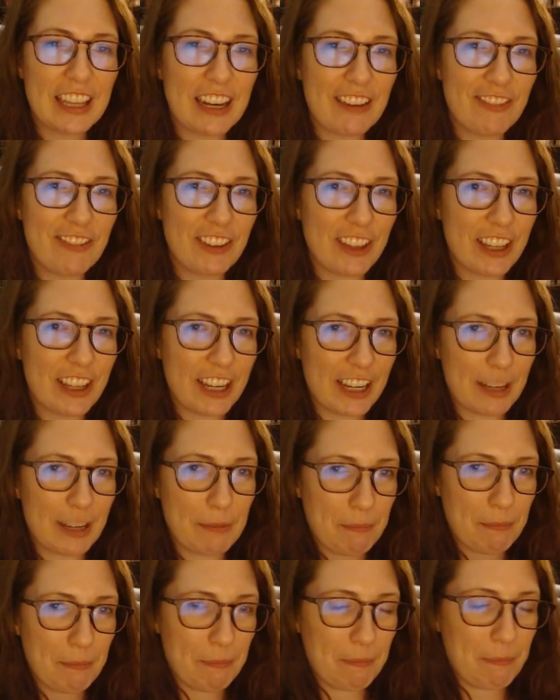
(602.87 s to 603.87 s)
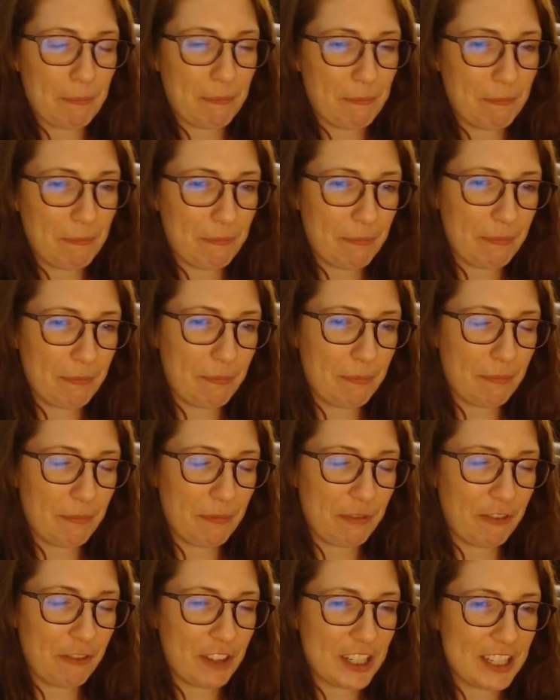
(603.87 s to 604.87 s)
that I feel like
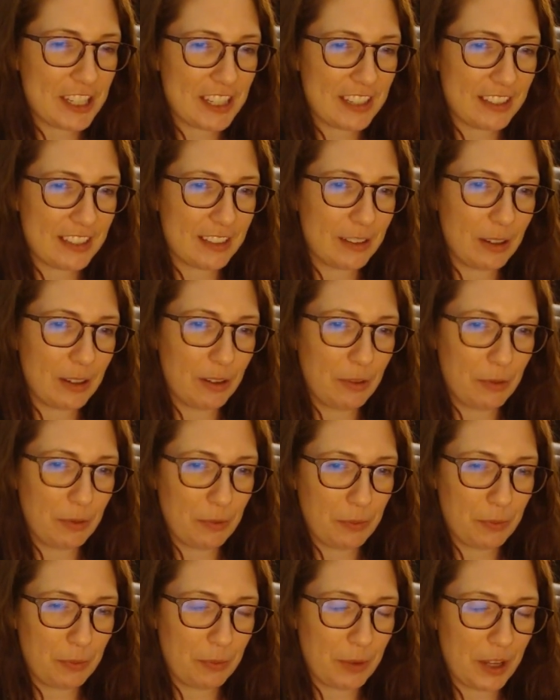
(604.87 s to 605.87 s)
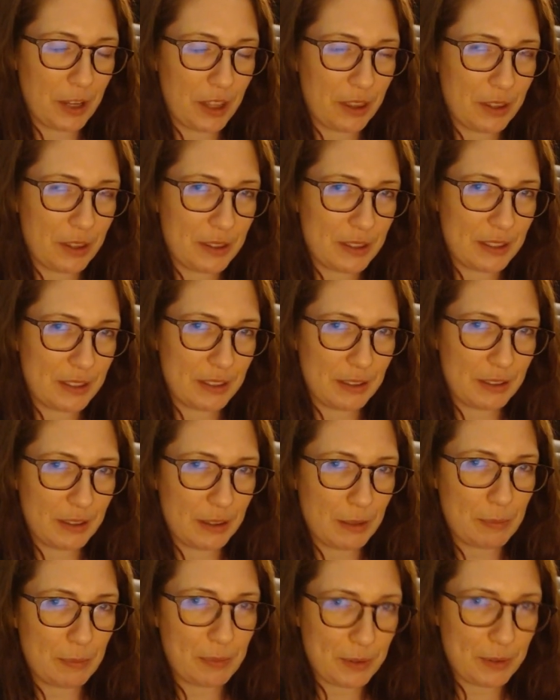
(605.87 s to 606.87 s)
fits with
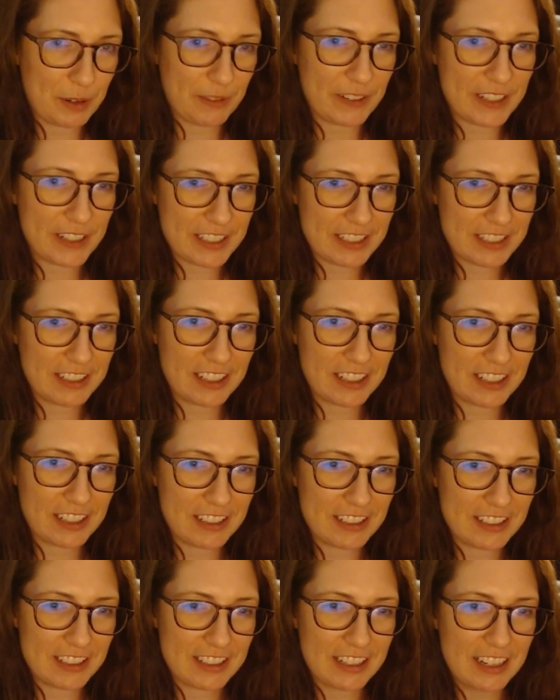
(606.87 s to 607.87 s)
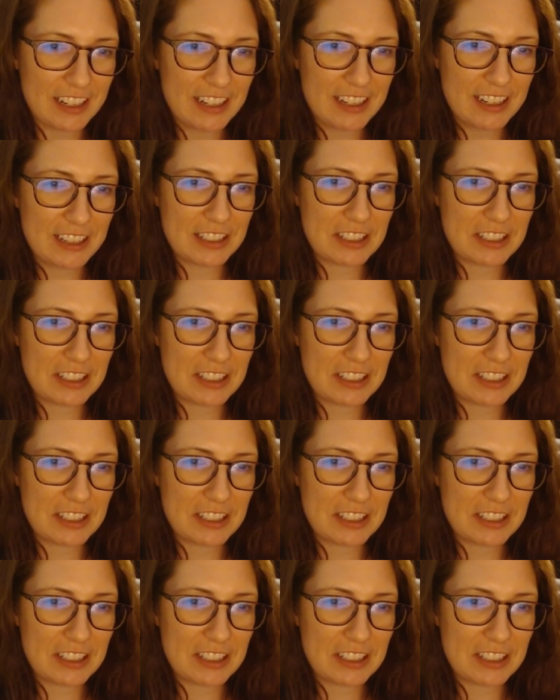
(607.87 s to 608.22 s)
the previous series.